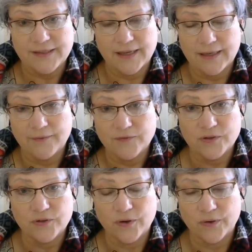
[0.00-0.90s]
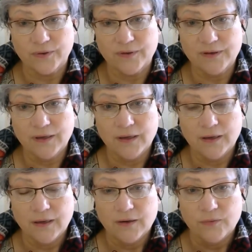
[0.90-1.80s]
I'd love to know
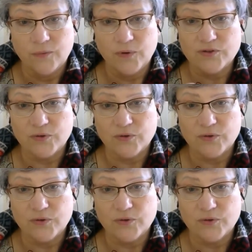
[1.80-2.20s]
what